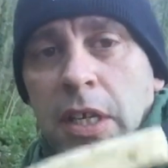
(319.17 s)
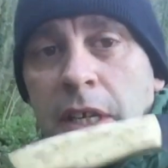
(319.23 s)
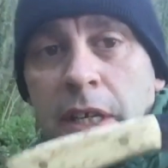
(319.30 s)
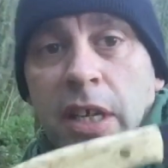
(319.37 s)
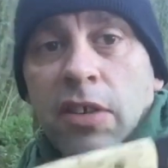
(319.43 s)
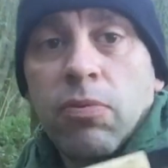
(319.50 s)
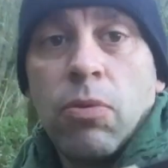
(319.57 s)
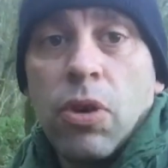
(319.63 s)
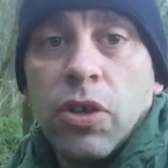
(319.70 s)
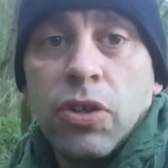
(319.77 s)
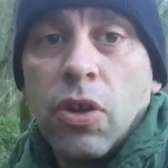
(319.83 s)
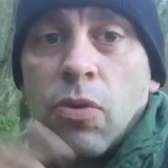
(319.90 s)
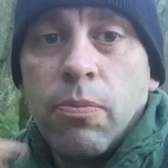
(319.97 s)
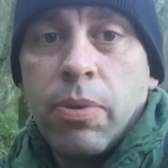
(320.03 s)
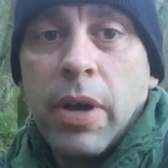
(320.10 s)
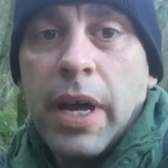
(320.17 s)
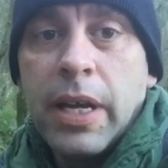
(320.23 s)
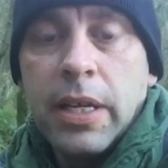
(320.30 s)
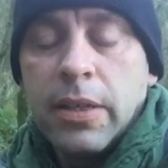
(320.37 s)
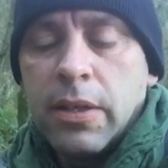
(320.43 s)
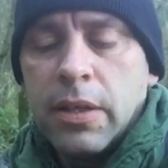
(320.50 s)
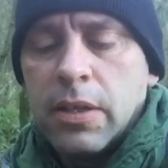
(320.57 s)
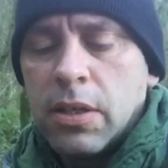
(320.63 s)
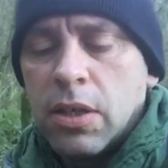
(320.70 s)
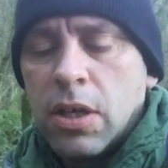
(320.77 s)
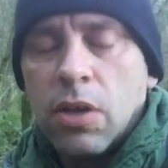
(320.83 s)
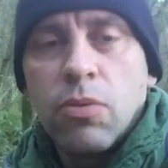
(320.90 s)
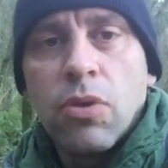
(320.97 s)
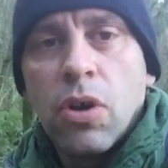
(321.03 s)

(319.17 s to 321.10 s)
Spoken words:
and that's why I don't put anything, you know,